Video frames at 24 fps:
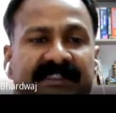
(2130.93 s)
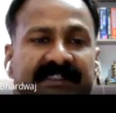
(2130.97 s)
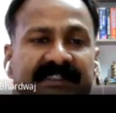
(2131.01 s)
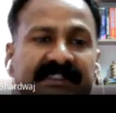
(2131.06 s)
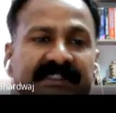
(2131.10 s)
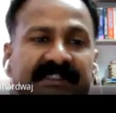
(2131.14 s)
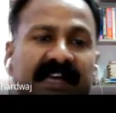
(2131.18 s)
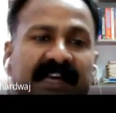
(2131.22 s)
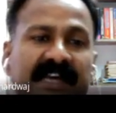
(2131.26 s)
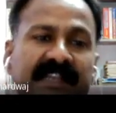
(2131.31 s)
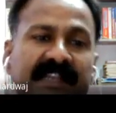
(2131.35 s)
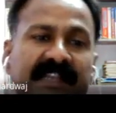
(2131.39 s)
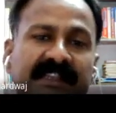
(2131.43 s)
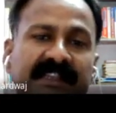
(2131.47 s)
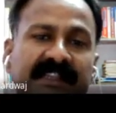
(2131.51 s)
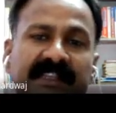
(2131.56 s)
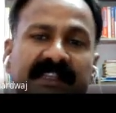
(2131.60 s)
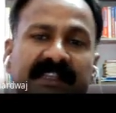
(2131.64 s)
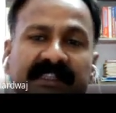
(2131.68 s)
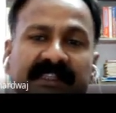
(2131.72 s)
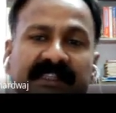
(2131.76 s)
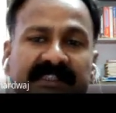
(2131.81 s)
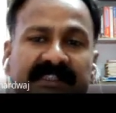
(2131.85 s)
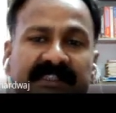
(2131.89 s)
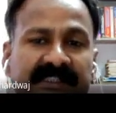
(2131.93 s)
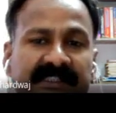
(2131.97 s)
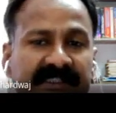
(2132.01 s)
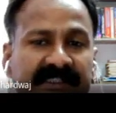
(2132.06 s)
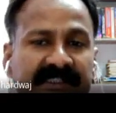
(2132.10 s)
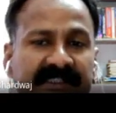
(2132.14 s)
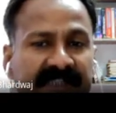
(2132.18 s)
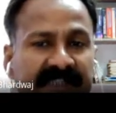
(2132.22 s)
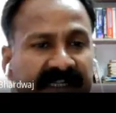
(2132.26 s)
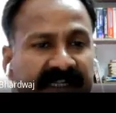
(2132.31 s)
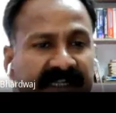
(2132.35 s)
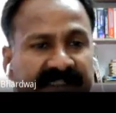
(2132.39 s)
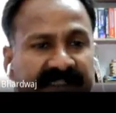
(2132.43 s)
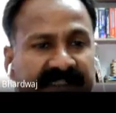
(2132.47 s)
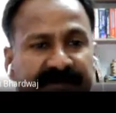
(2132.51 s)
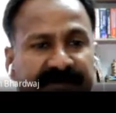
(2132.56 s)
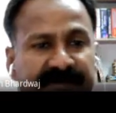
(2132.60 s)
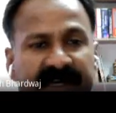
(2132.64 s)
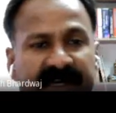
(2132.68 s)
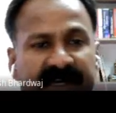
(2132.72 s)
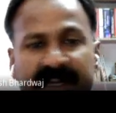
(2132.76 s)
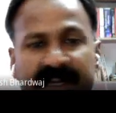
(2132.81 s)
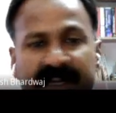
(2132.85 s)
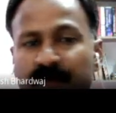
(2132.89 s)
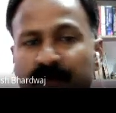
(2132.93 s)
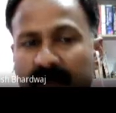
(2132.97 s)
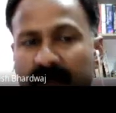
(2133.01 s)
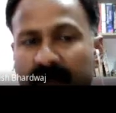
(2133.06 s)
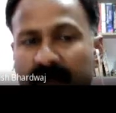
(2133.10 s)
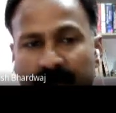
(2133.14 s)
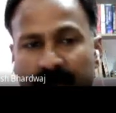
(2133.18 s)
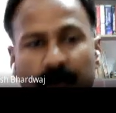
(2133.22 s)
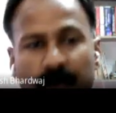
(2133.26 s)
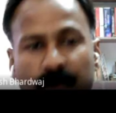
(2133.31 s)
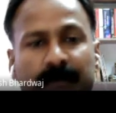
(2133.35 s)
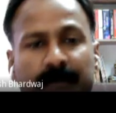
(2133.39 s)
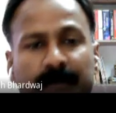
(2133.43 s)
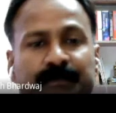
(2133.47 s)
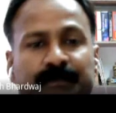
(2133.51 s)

than its speed in vacuum.